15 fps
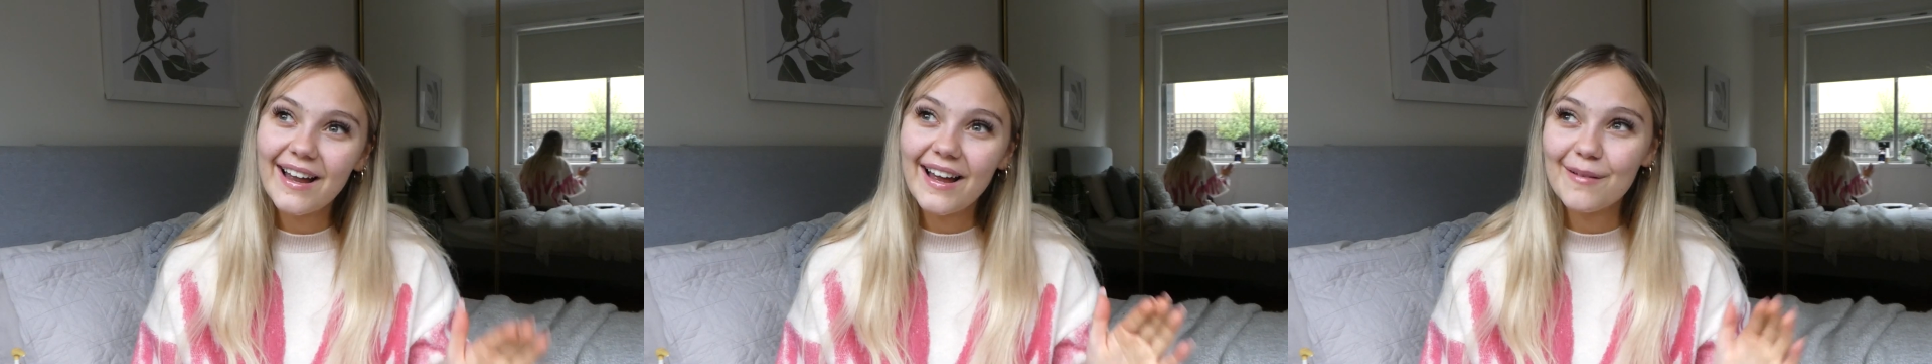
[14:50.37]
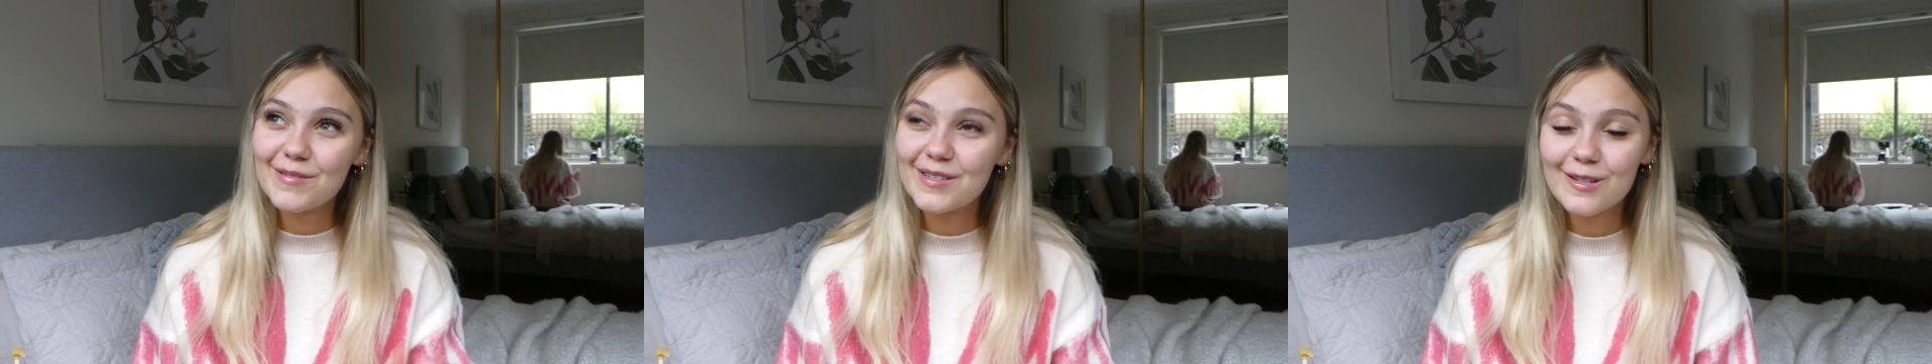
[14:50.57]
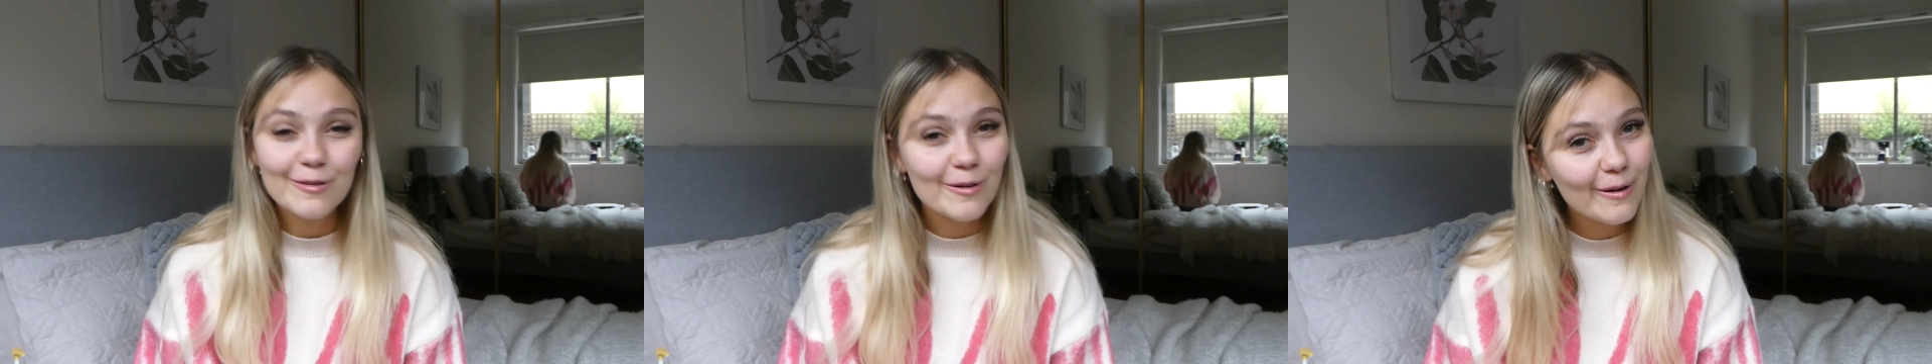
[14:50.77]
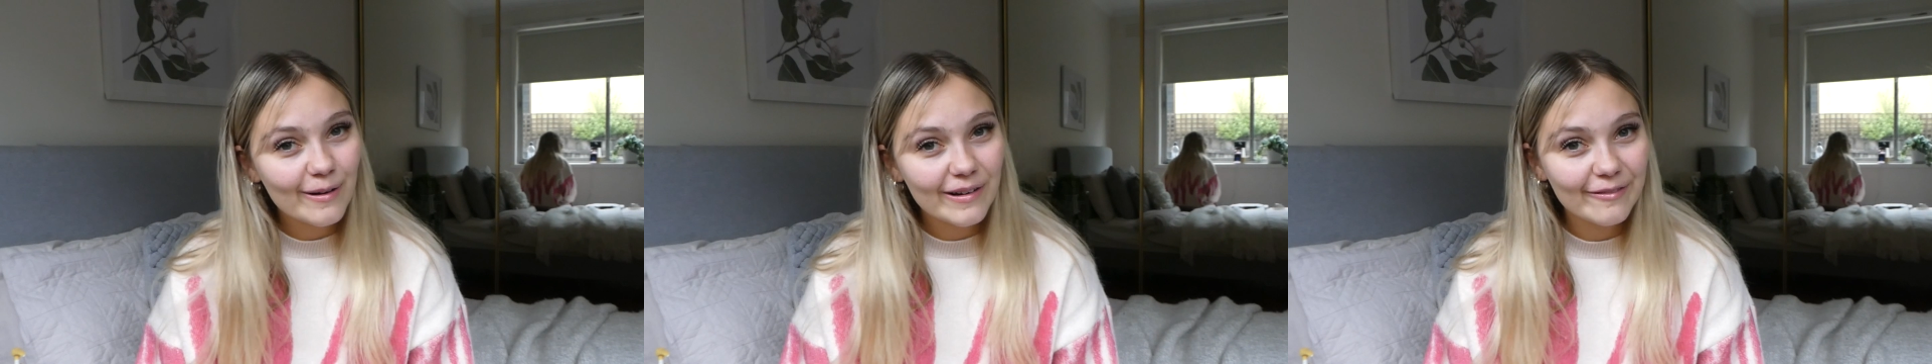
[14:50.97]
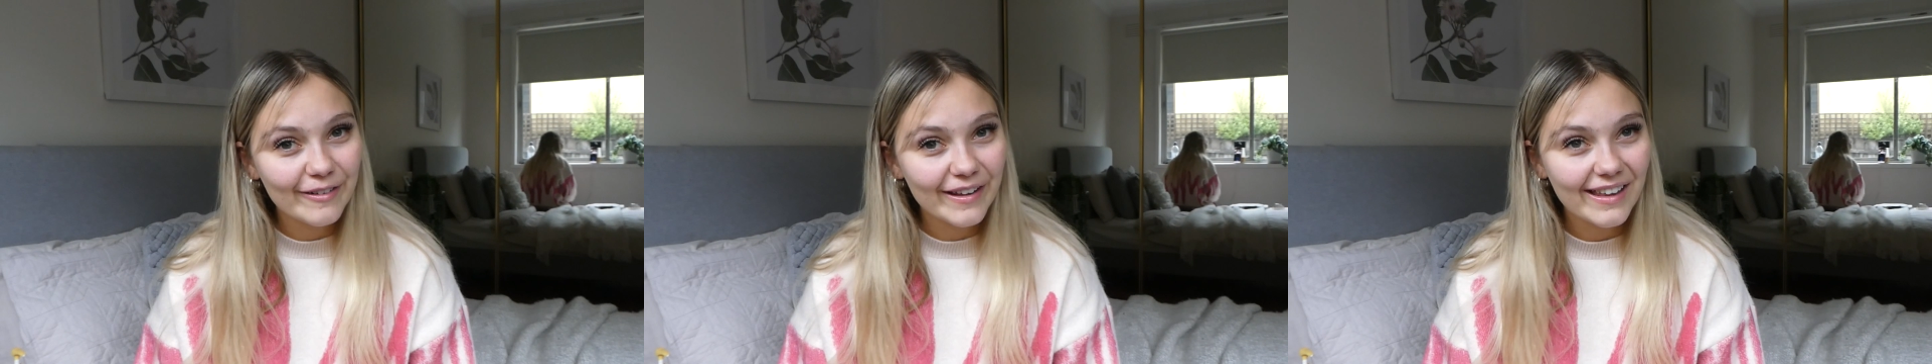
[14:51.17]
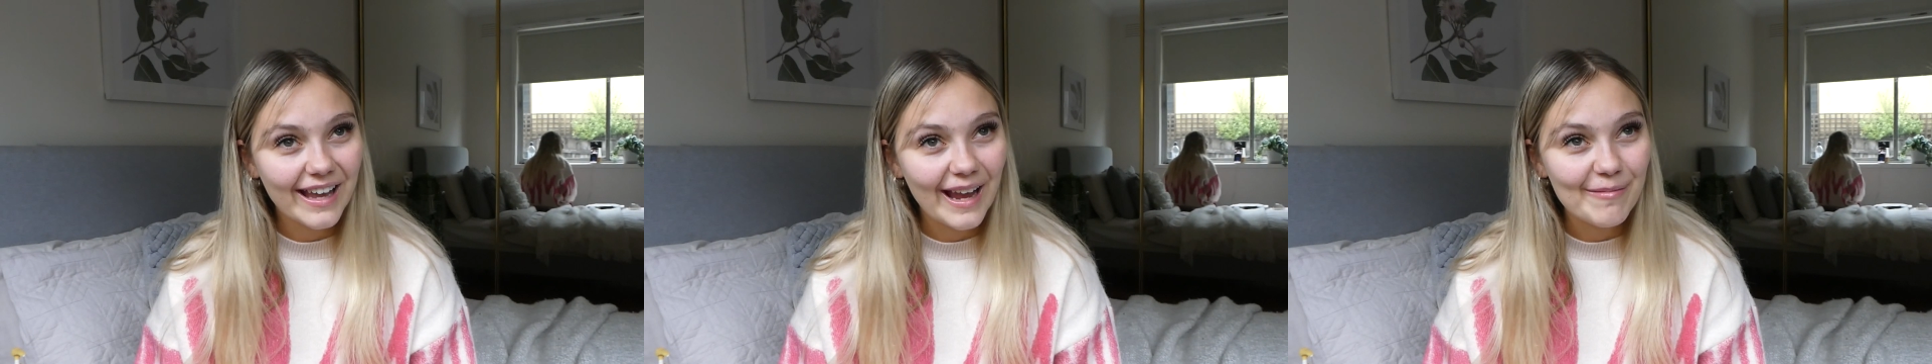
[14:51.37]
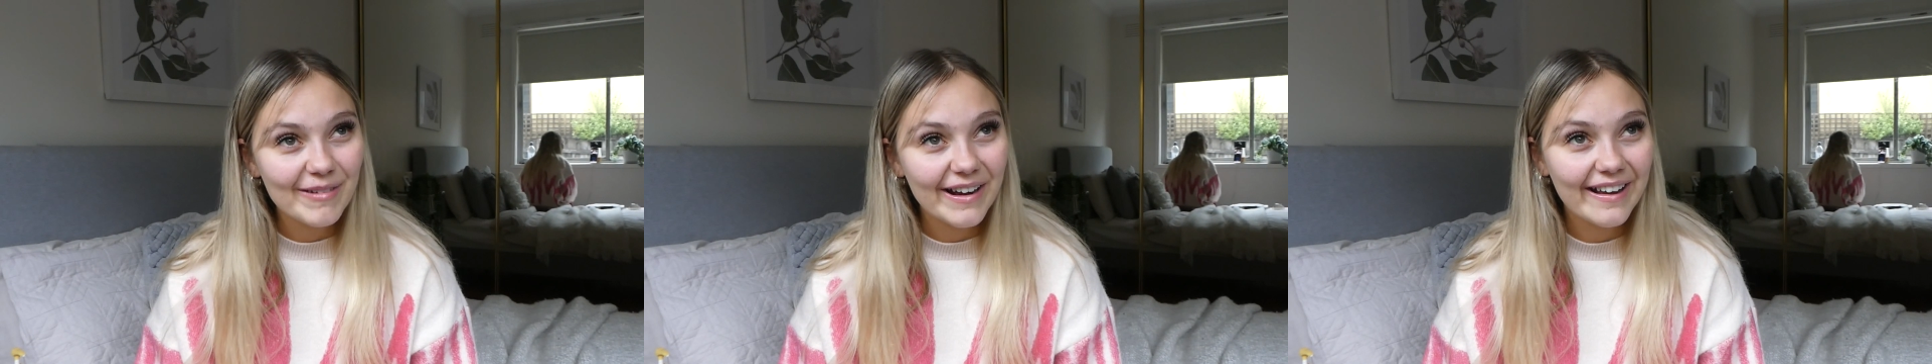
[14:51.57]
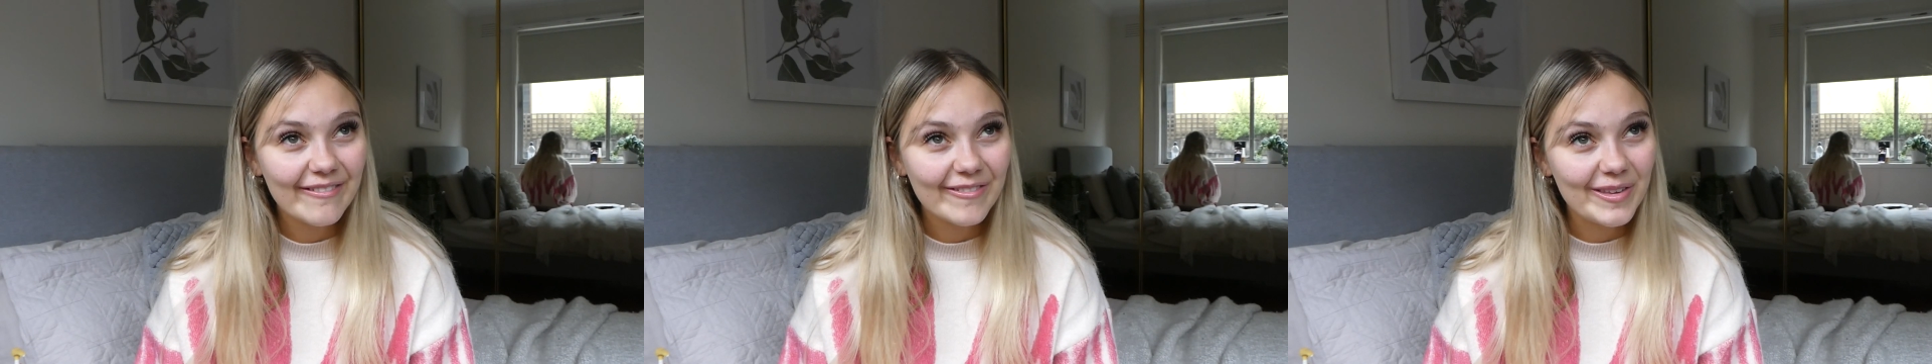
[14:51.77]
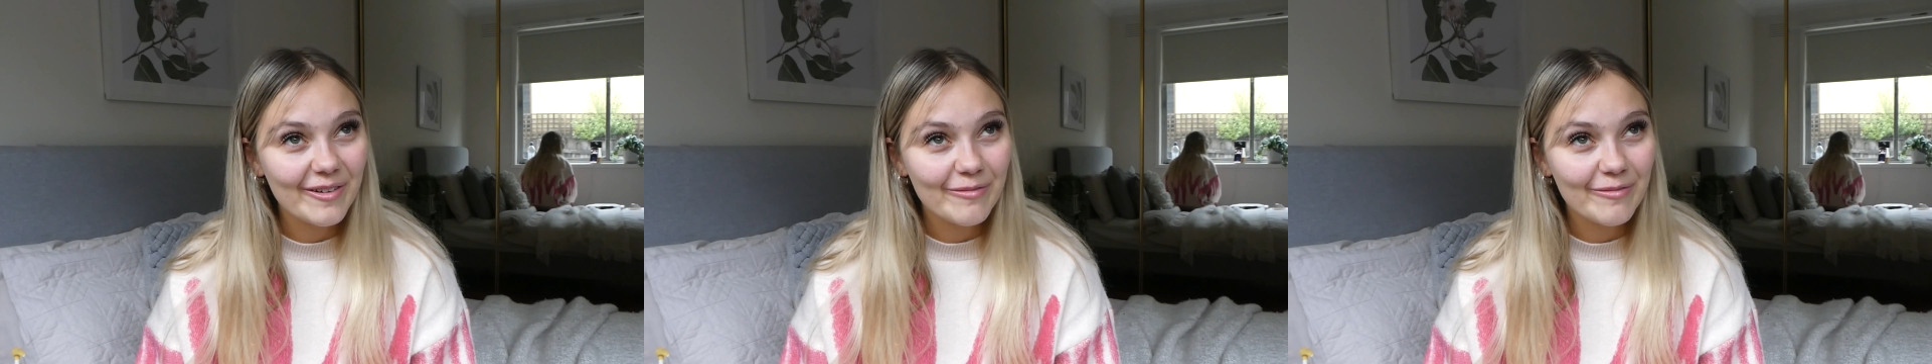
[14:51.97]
I'm still awkward in front of the camera even though